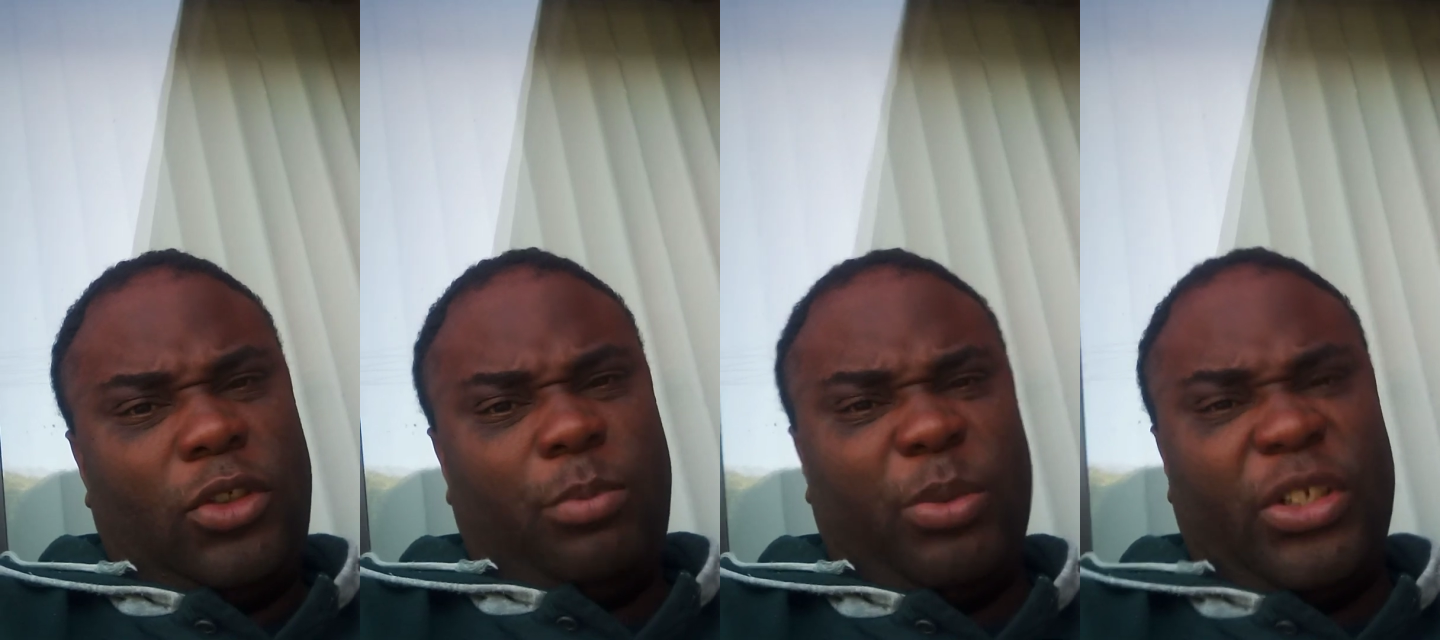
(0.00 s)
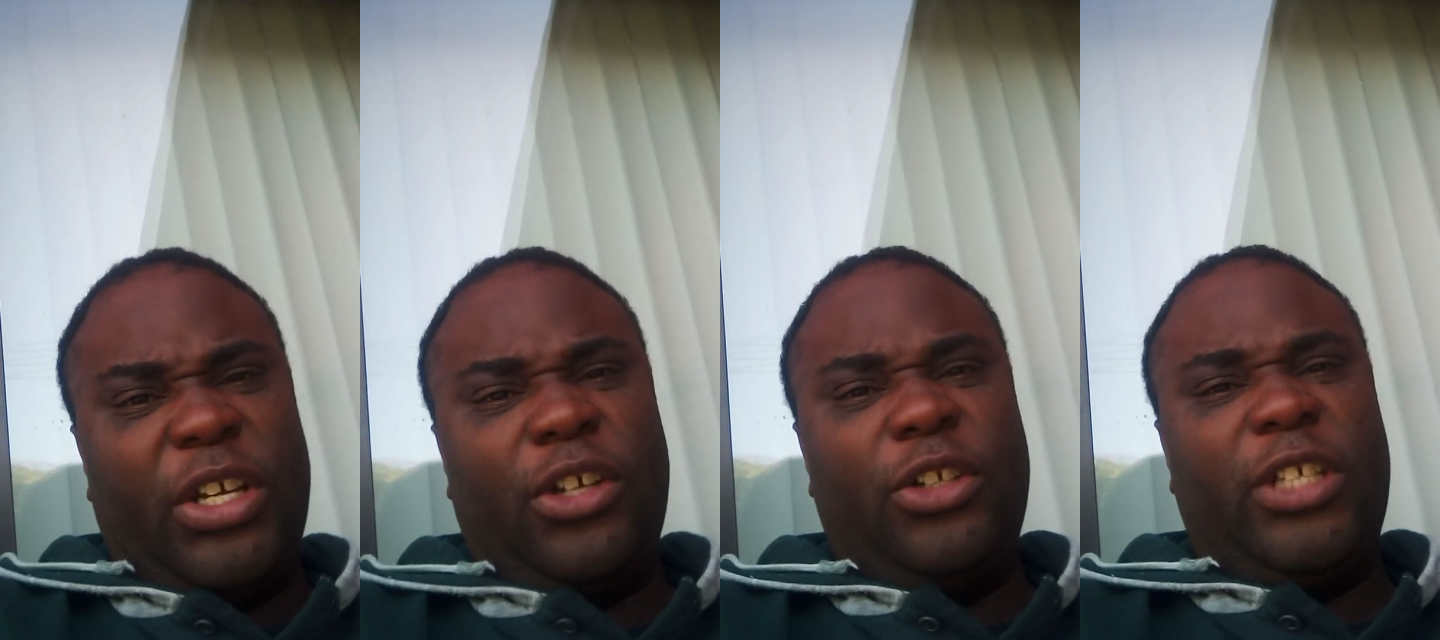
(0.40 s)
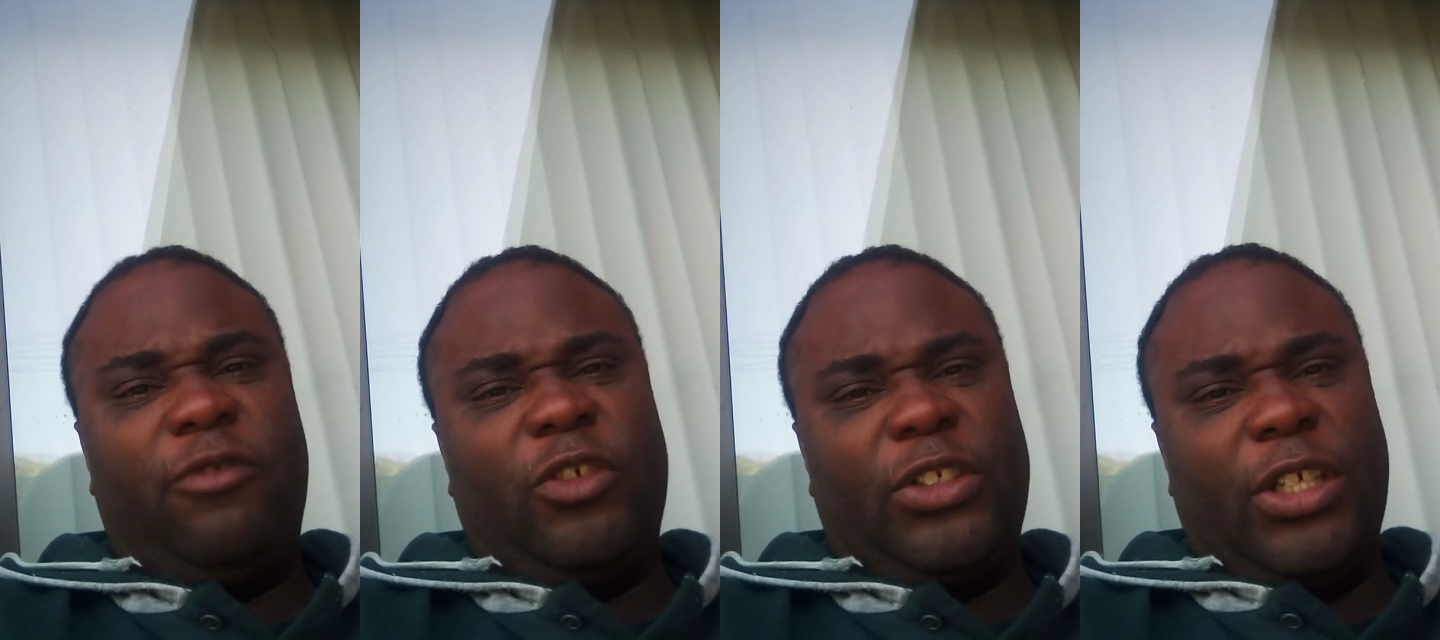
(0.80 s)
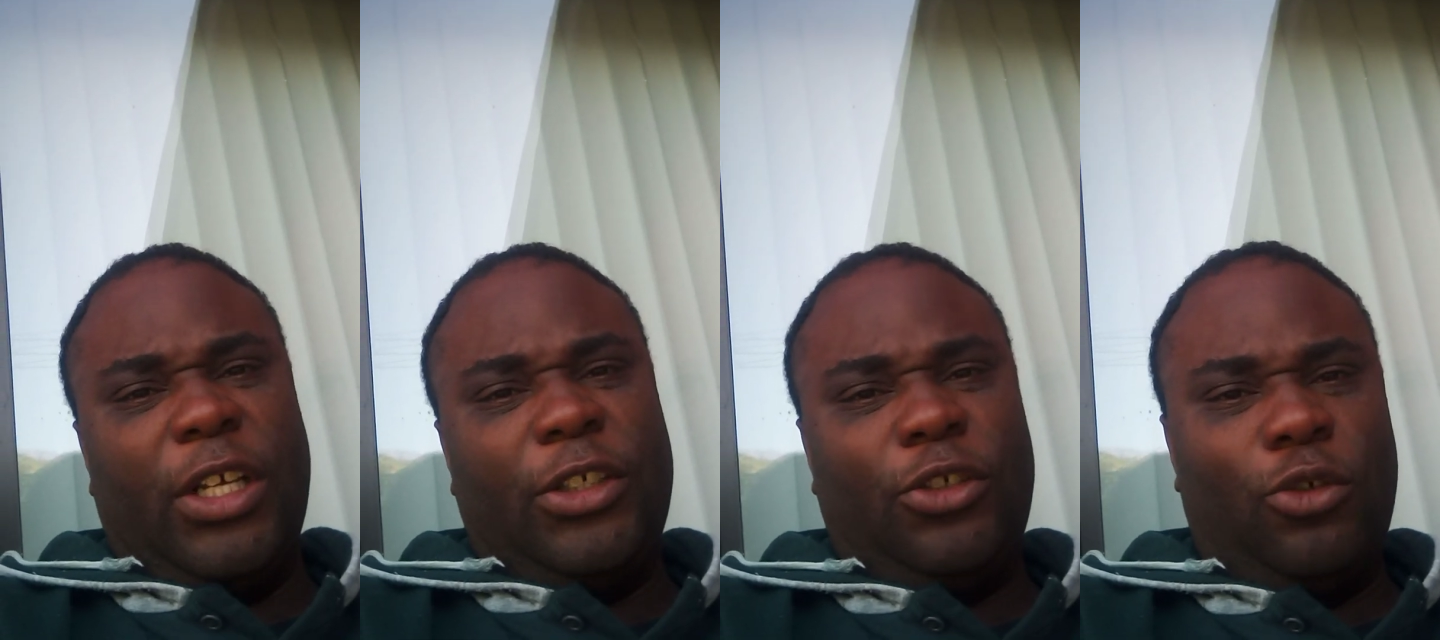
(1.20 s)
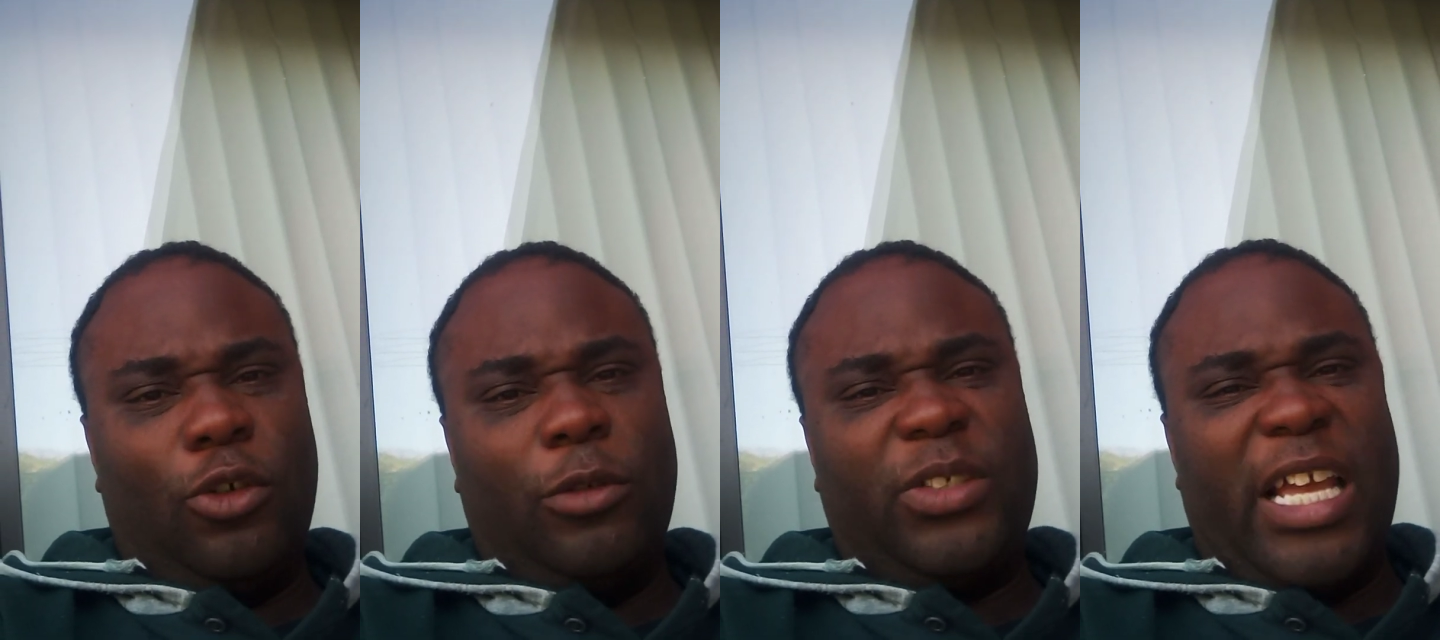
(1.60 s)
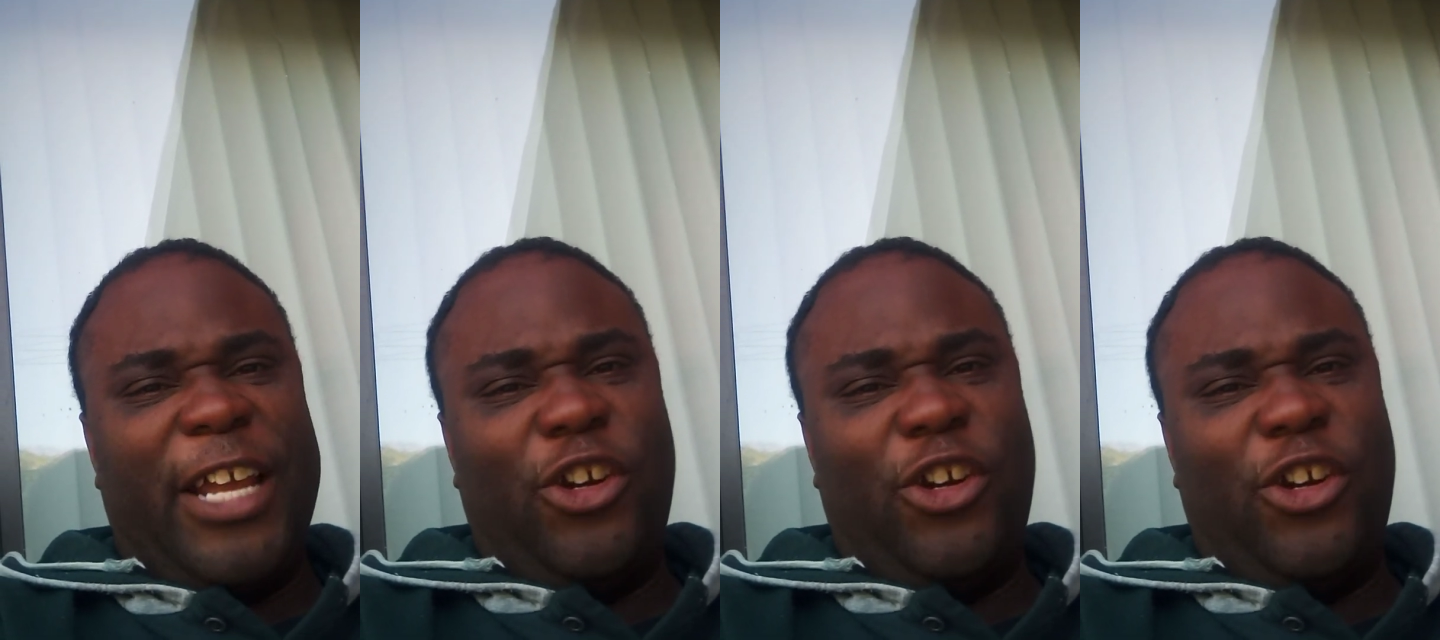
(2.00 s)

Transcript: particular differences. You know what I'm saying?